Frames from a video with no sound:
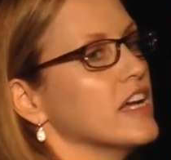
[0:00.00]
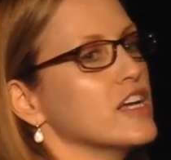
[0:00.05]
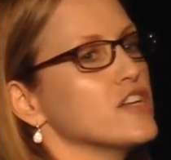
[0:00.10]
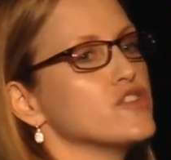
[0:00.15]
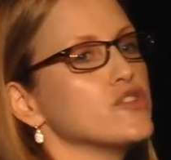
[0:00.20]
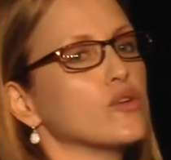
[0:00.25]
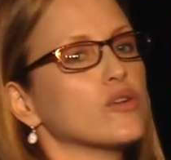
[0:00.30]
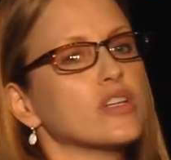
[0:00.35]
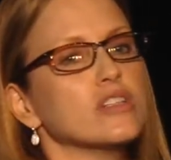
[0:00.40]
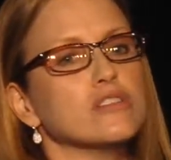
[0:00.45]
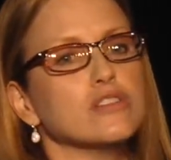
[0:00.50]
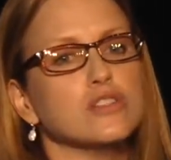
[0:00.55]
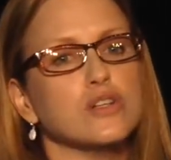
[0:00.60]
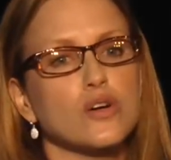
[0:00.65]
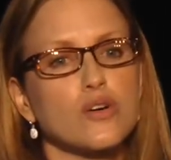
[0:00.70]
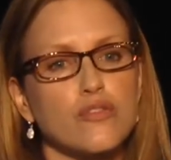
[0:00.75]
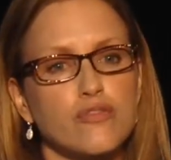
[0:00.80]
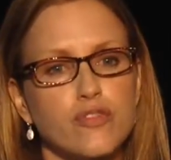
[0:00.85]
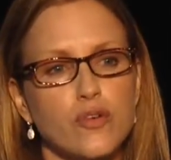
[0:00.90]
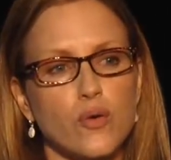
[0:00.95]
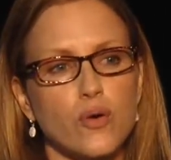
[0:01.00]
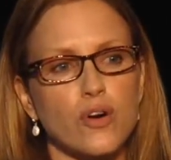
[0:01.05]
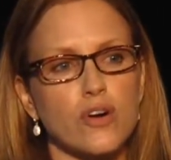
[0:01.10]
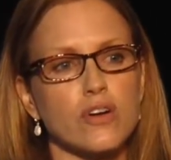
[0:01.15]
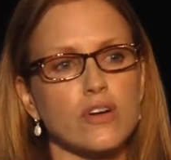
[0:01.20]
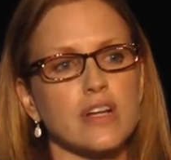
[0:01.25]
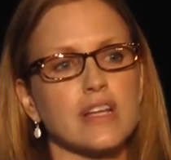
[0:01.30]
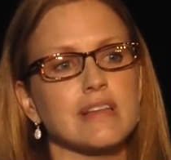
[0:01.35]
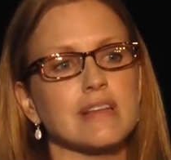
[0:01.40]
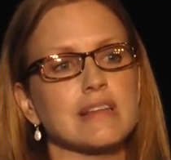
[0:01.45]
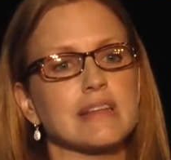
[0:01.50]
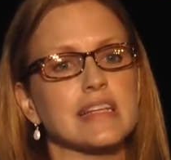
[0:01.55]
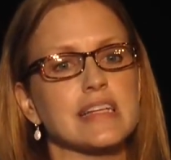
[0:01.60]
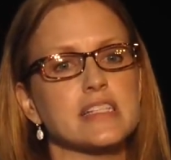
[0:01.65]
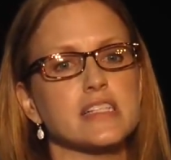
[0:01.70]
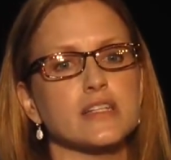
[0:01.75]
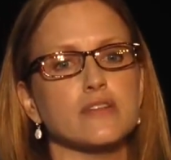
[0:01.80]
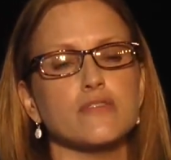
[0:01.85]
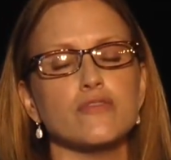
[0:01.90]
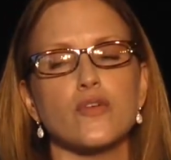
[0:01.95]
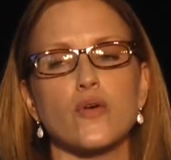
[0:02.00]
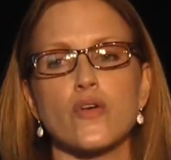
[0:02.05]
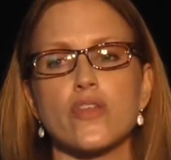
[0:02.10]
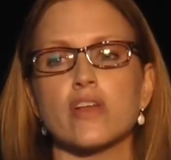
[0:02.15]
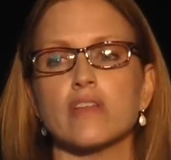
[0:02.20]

is you can look for and listen for